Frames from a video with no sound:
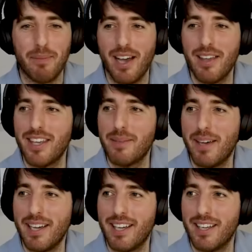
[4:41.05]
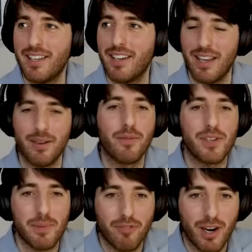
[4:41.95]
but I think back at
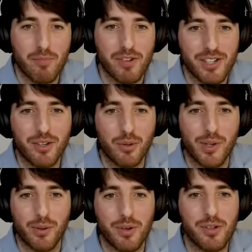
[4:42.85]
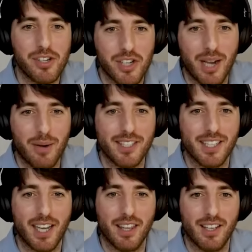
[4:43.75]
obviously primary school, we all used to shower together.